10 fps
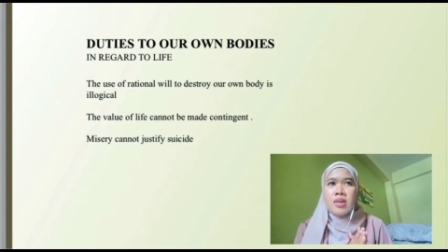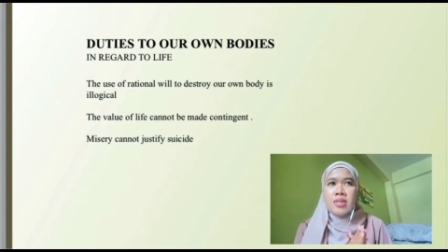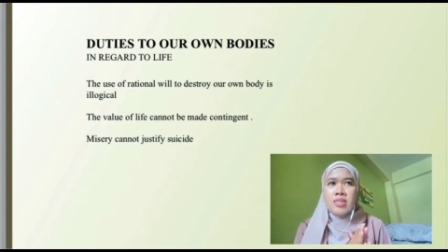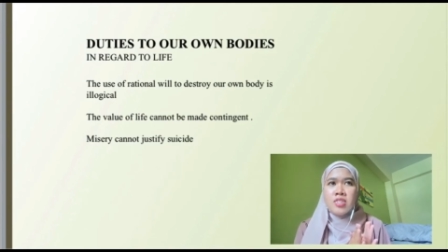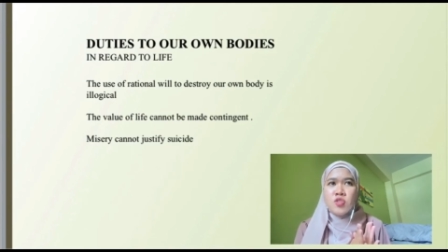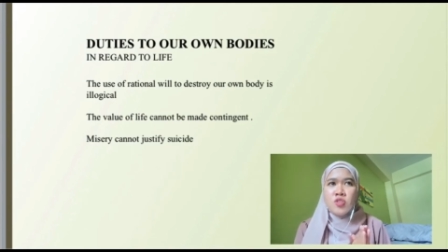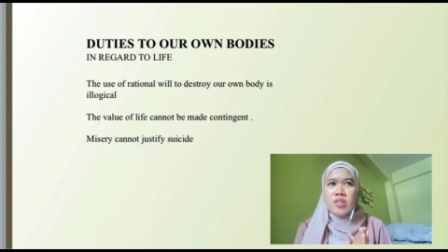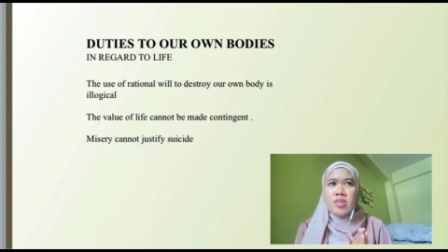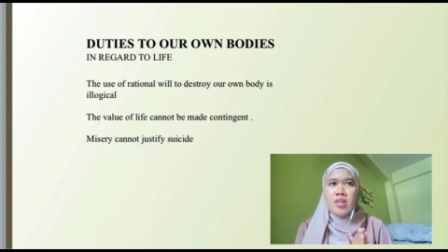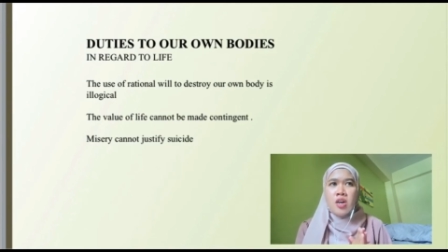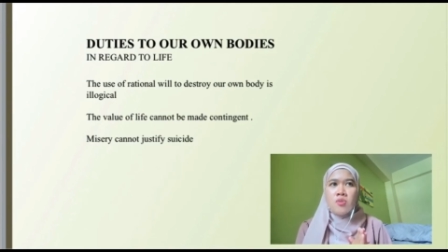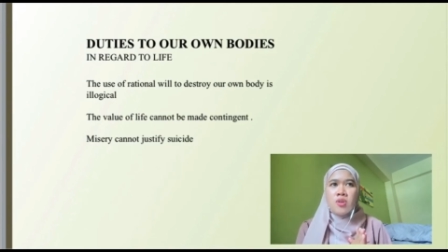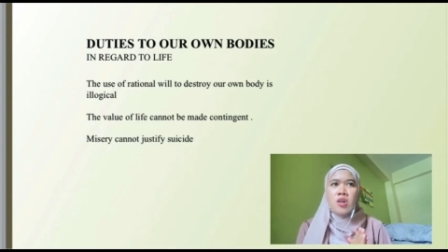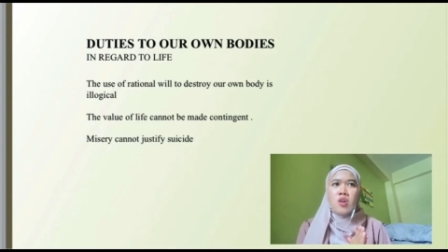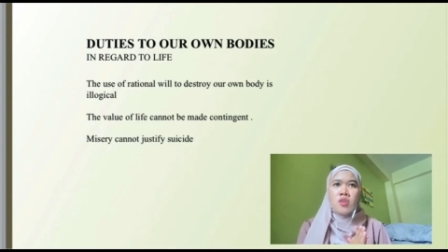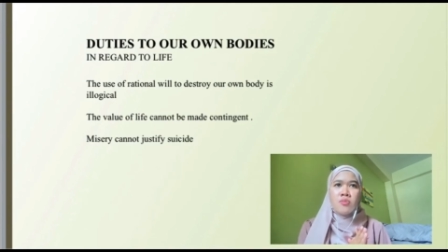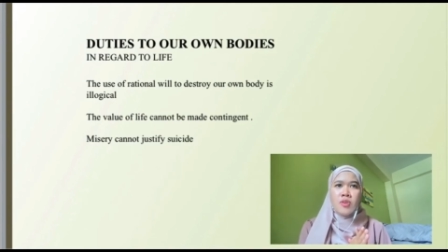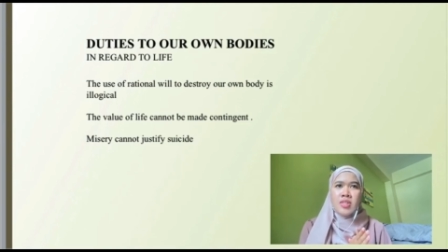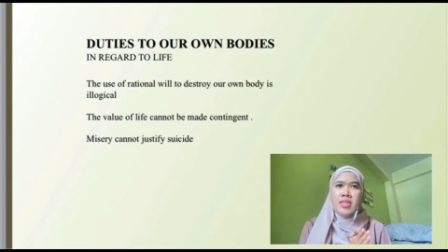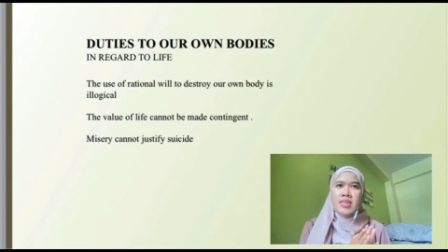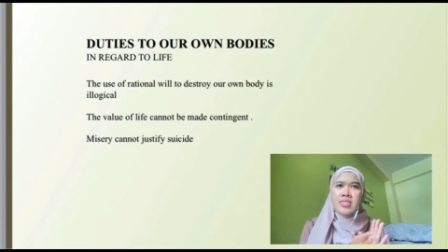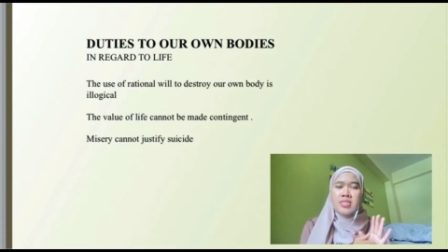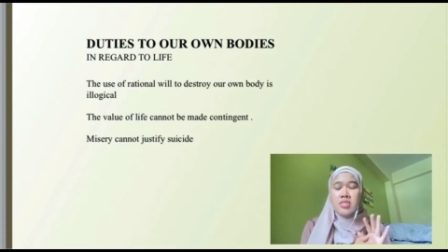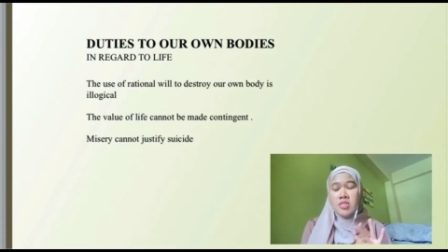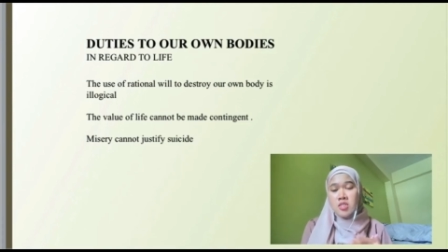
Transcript: destroy our own body is